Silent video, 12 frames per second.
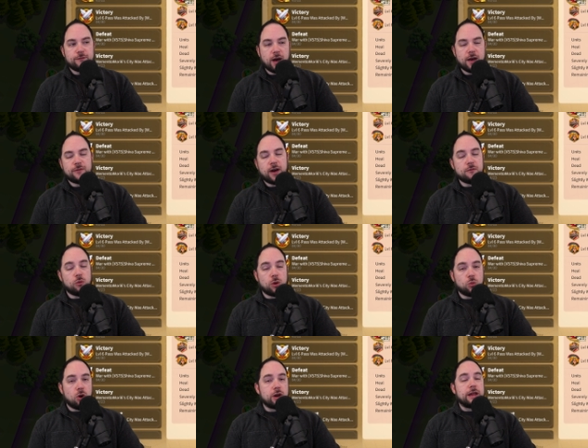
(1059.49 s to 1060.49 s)

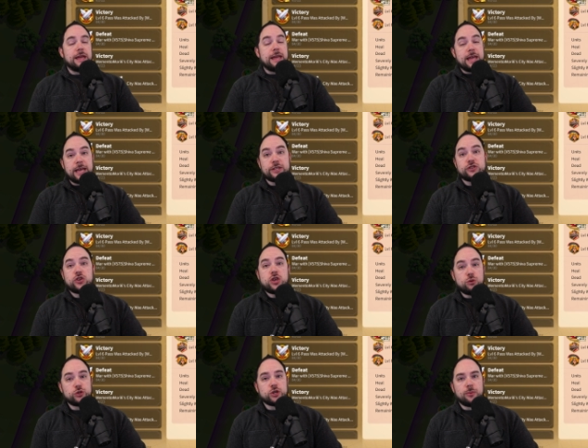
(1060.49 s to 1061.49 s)
5511 is
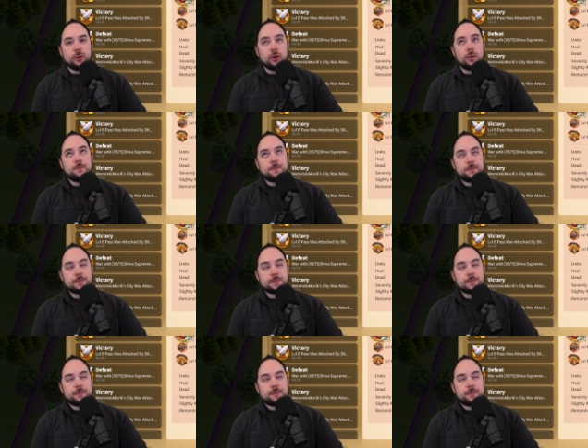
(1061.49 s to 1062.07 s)
usable,